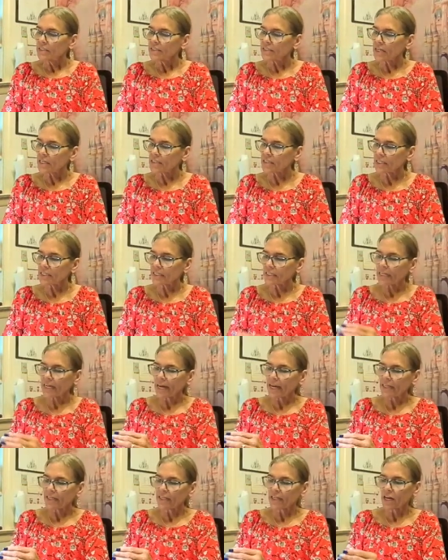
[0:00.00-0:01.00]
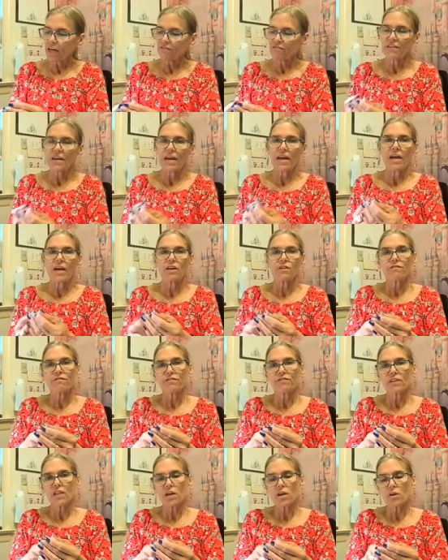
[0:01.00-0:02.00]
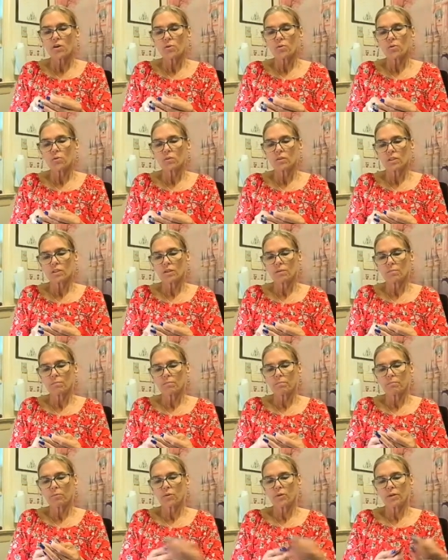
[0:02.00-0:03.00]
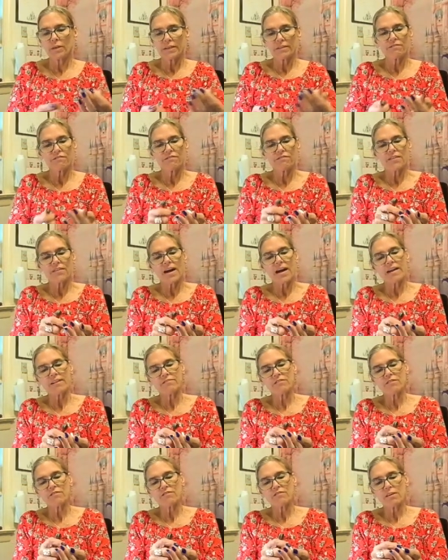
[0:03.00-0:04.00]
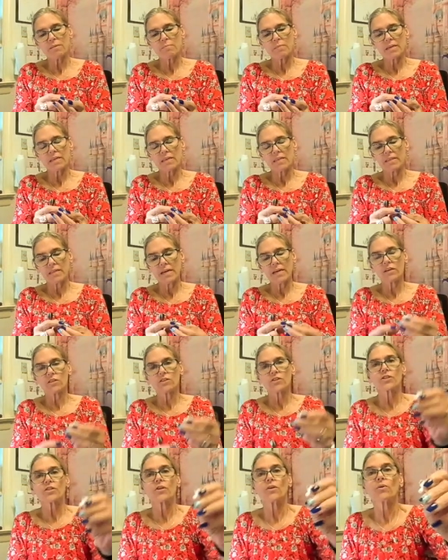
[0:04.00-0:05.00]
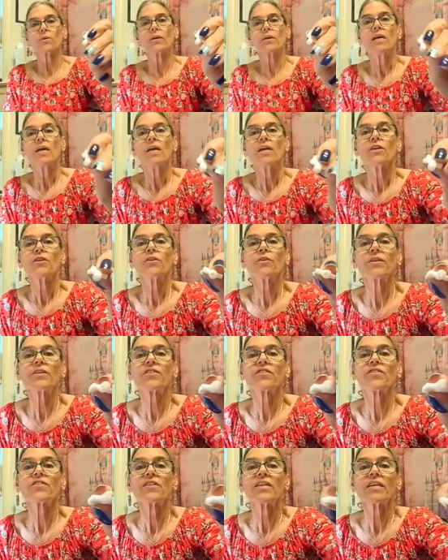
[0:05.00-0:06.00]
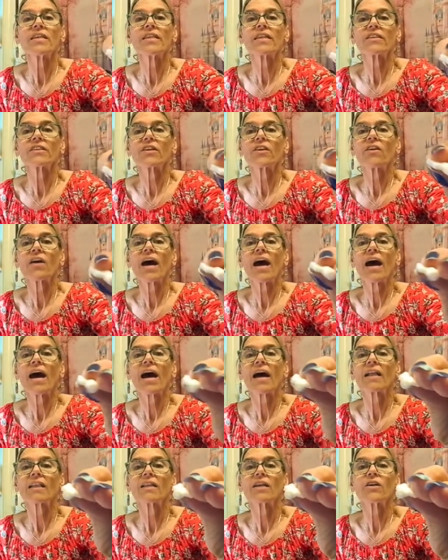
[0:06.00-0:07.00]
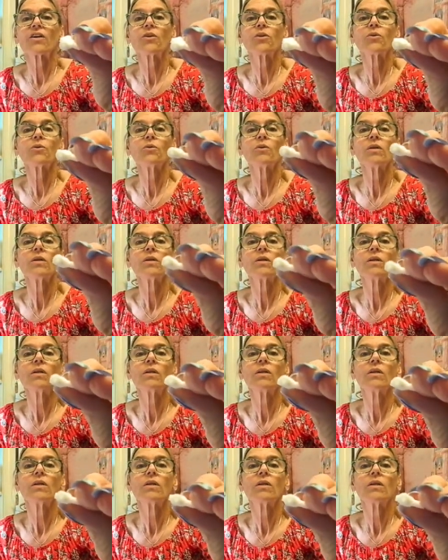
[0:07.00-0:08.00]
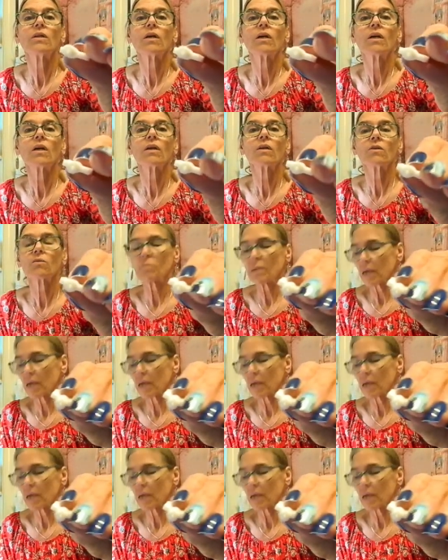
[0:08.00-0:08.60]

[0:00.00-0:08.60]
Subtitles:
doesn't get enough airflow to put 5 of them in there. So you can see that they're hollow. Oh